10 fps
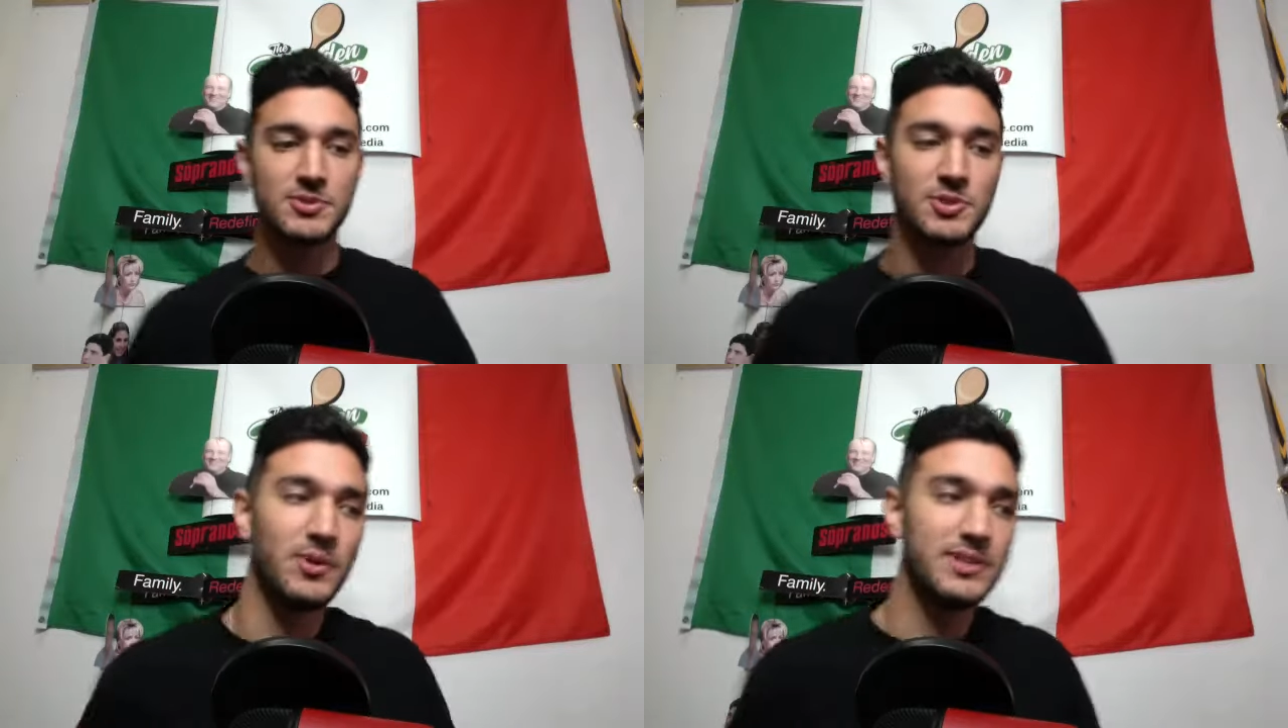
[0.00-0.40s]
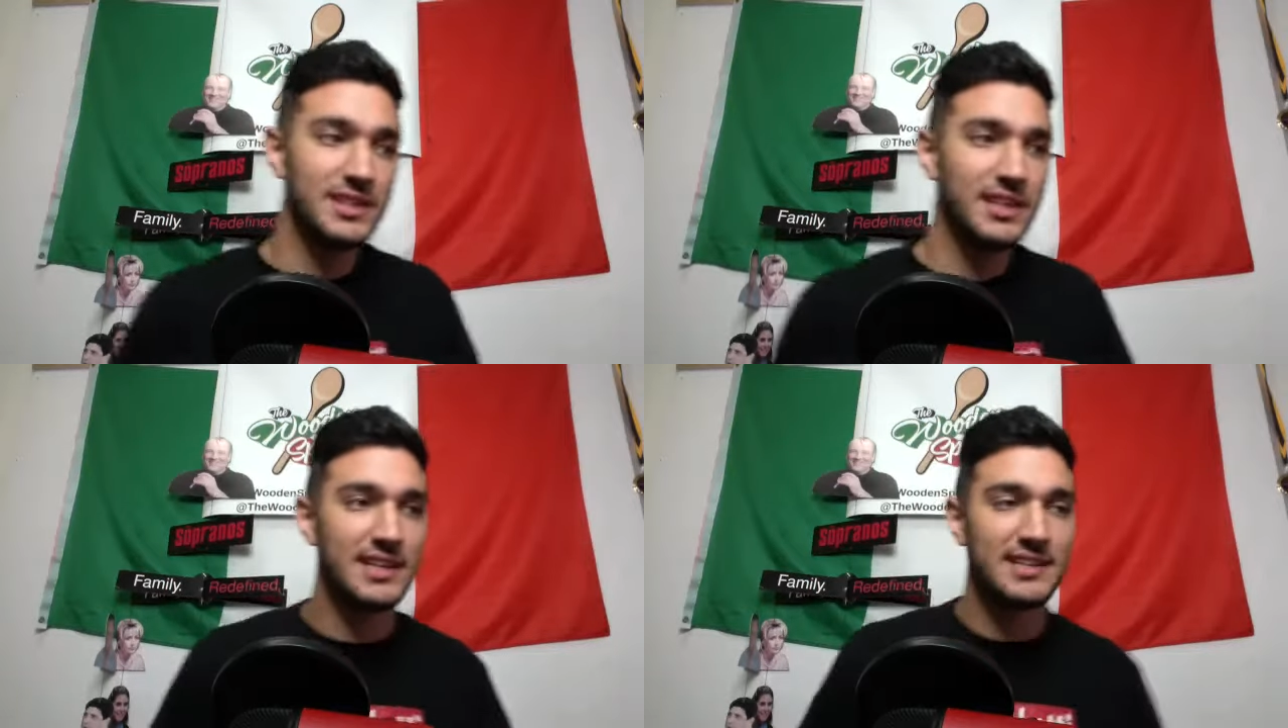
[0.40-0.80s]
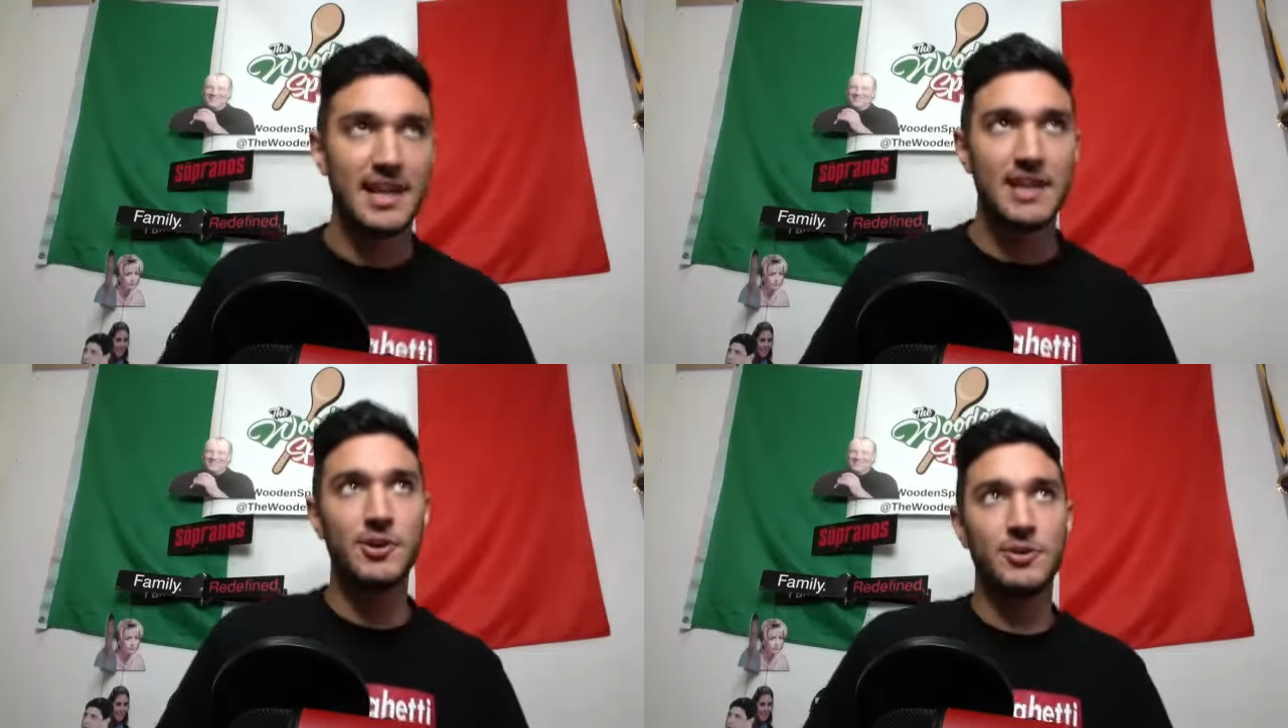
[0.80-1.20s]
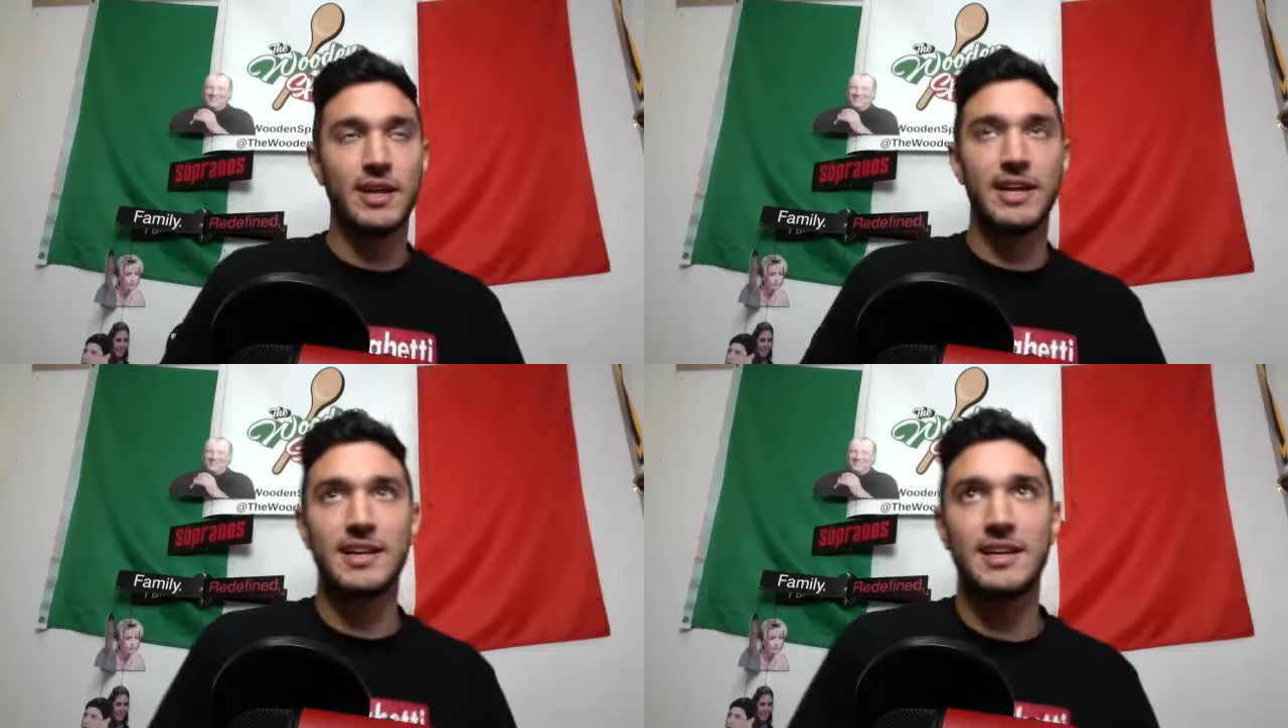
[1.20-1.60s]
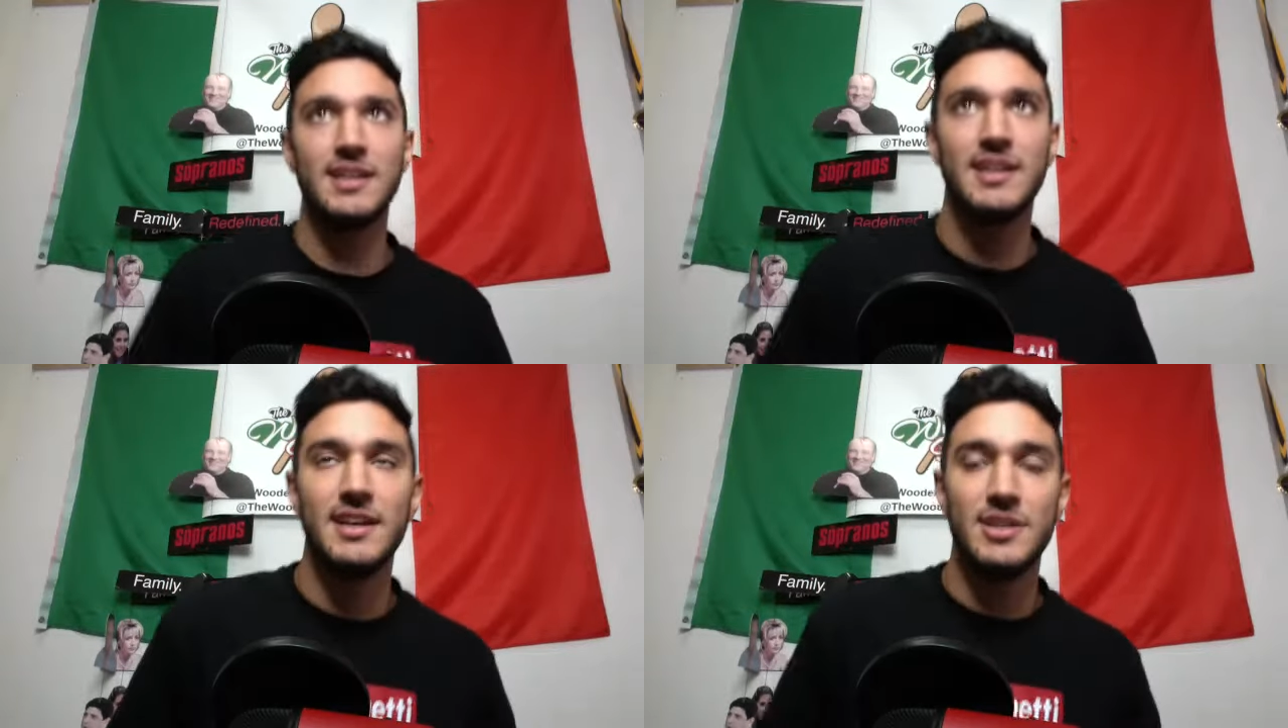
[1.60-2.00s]
So what's it like? Cause I know like,
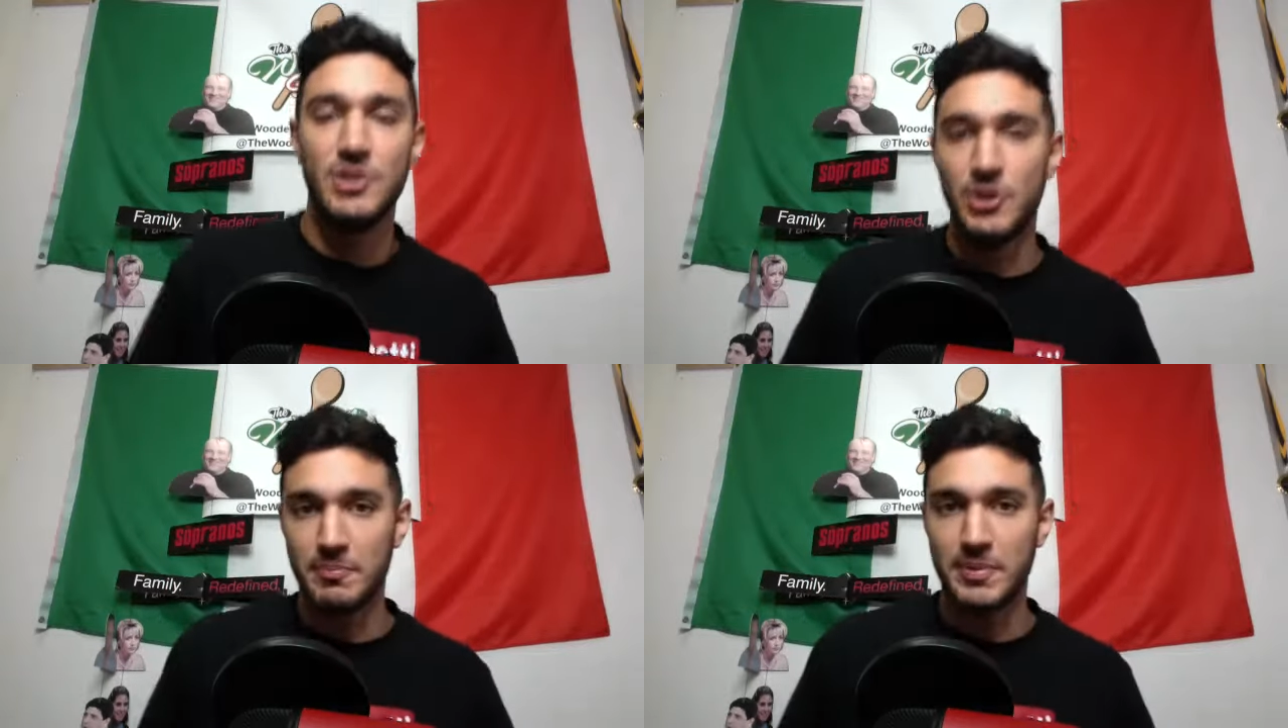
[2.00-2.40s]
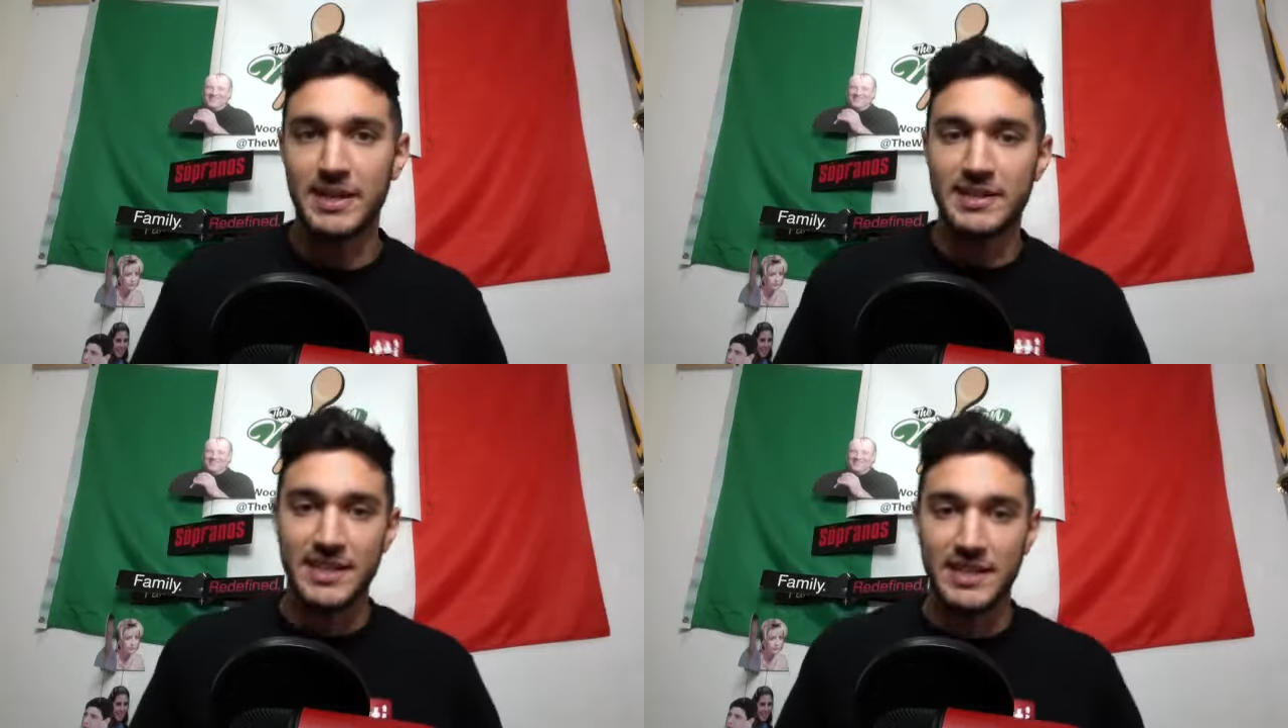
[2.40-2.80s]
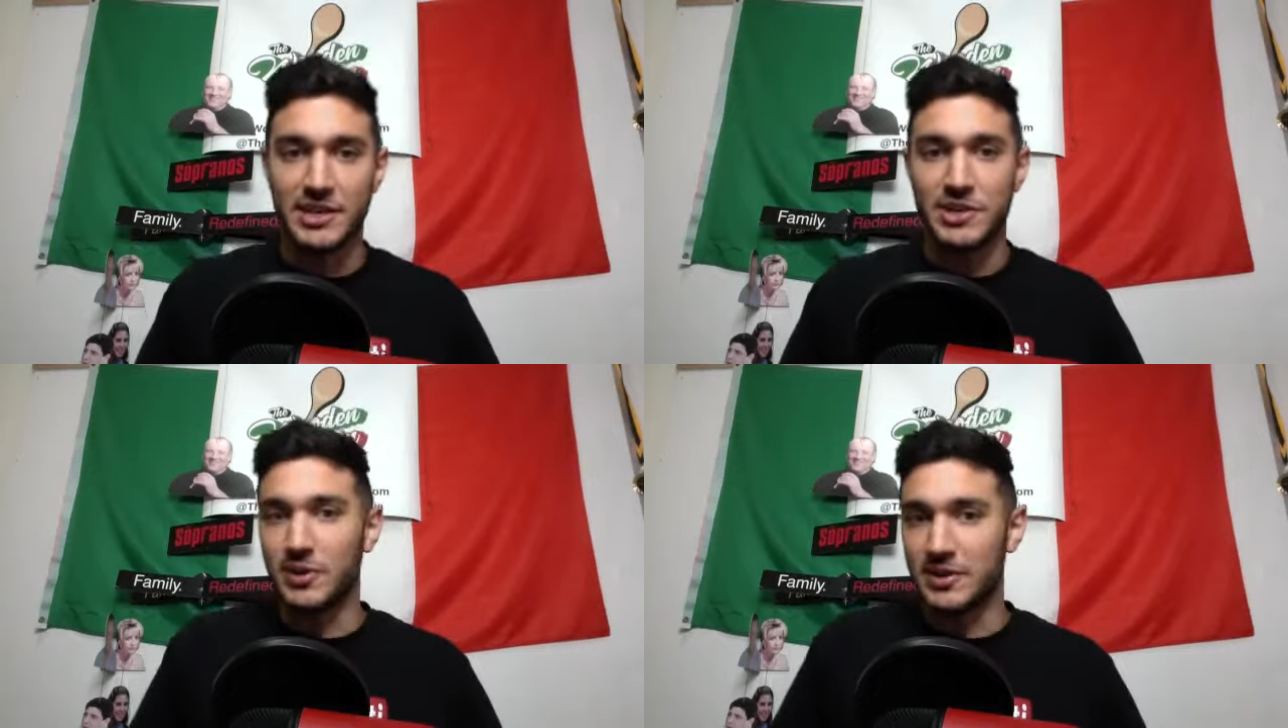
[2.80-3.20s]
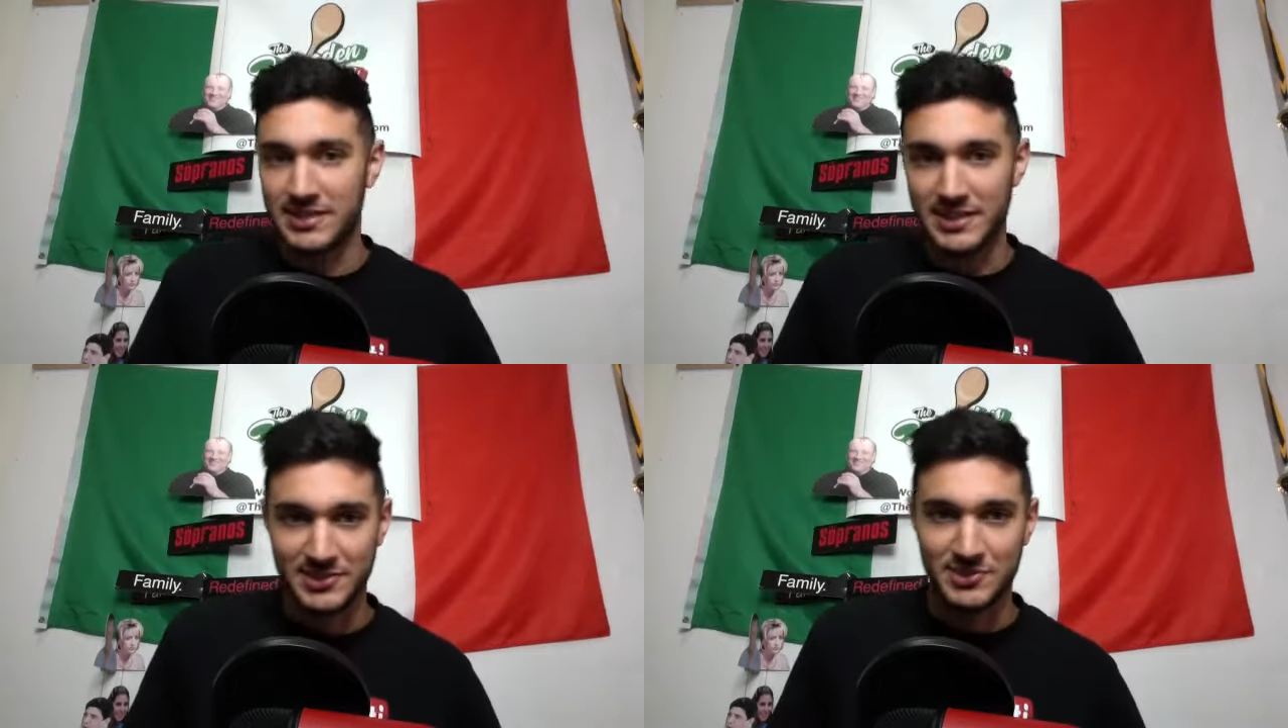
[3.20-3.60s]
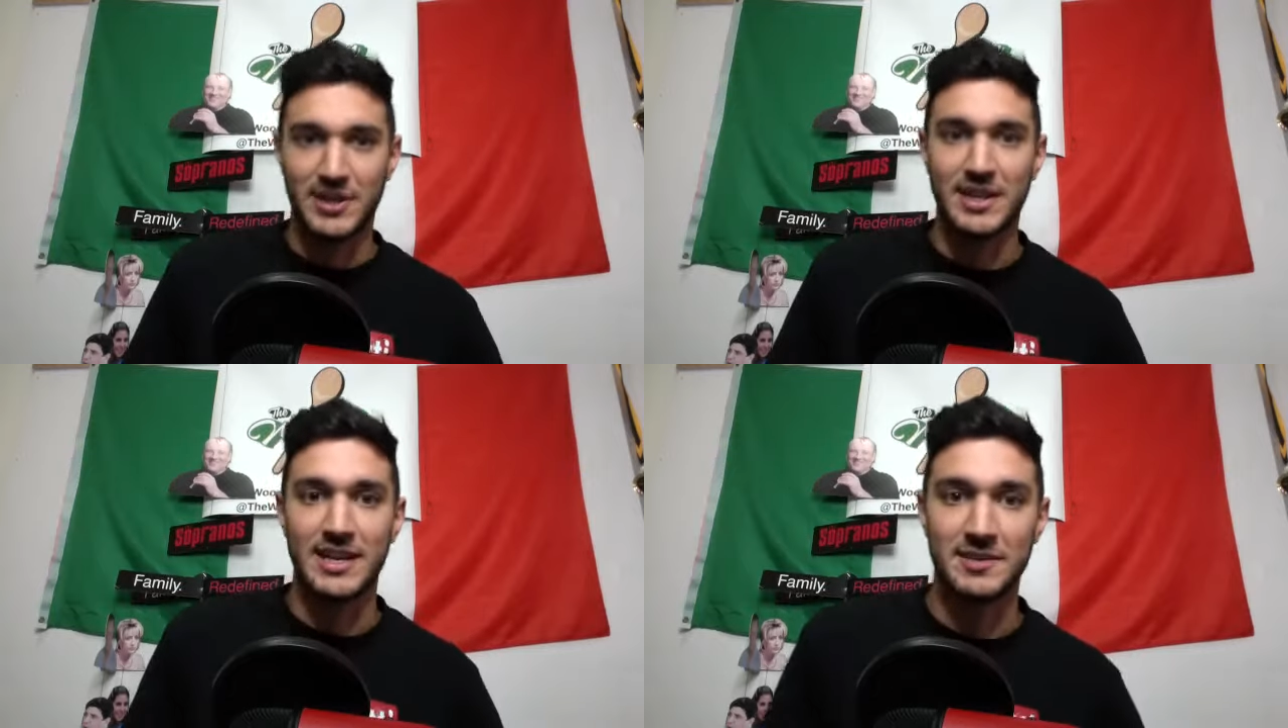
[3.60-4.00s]
New, being Italian in New York City is
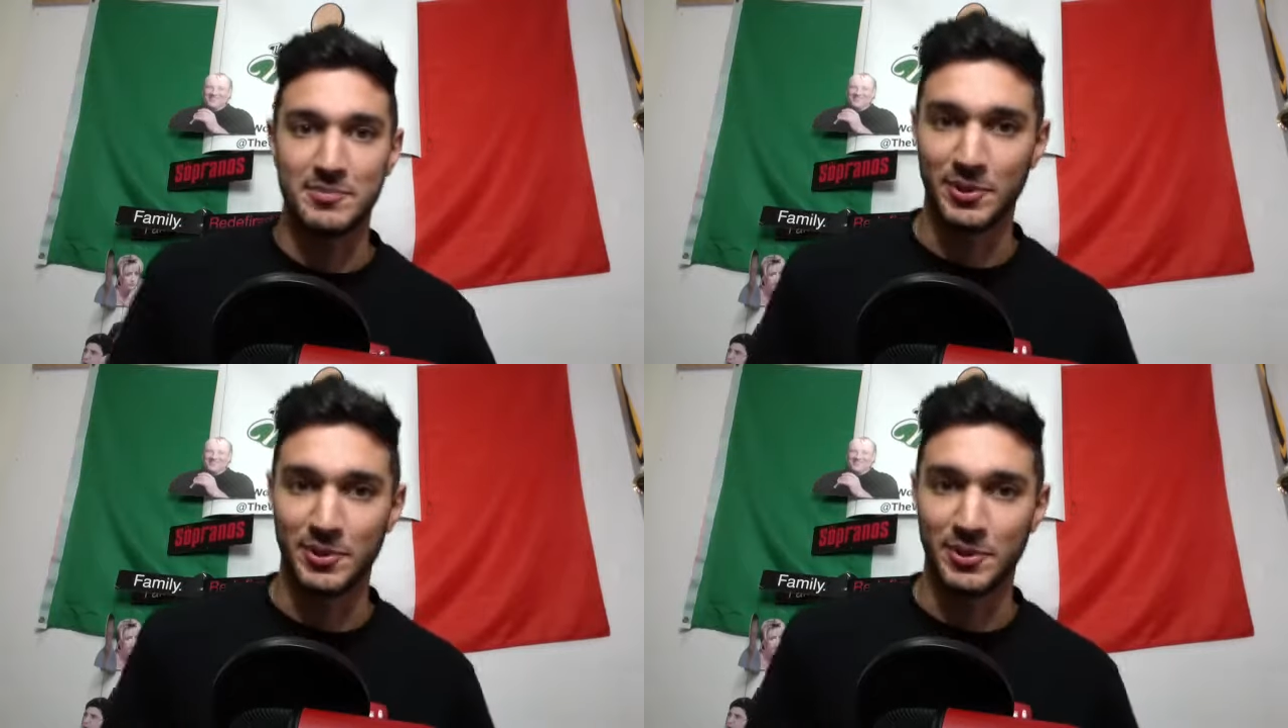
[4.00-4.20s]
great.